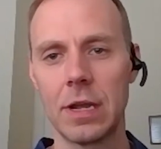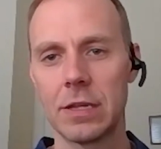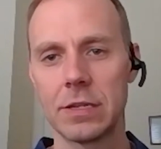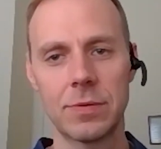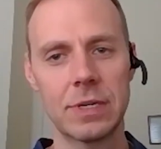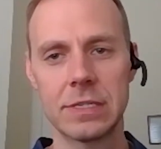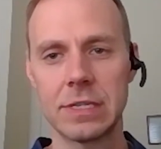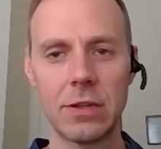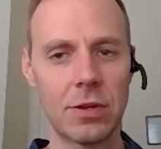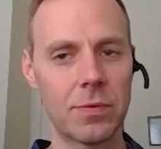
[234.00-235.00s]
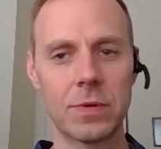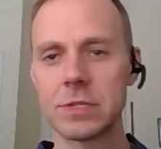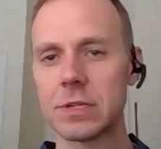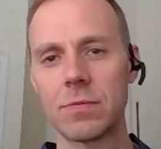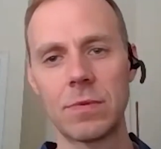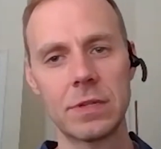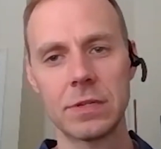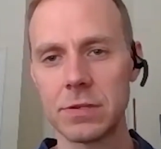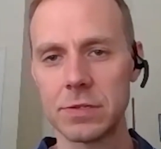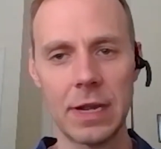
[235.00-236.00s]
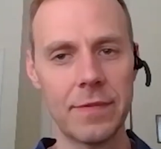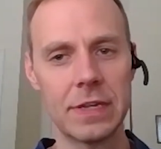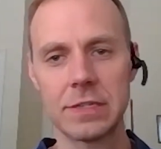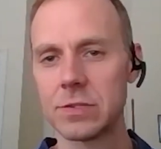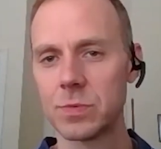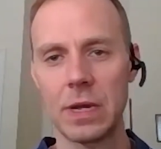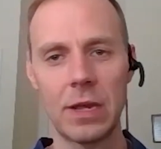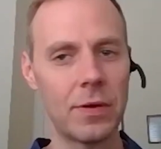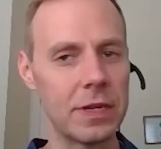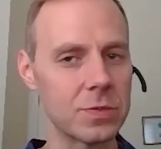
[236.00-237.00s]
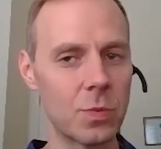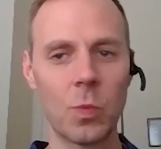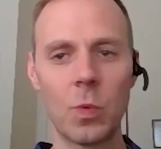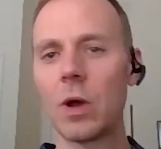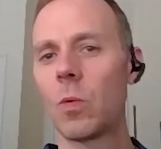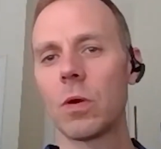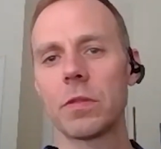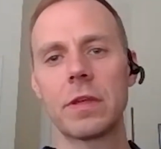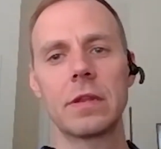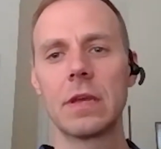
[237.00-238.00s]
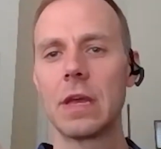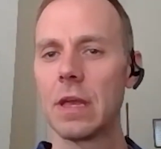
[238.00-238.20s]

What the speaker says: So we just said, look, we're just going to run this through Tribevest as well. It's well worth it.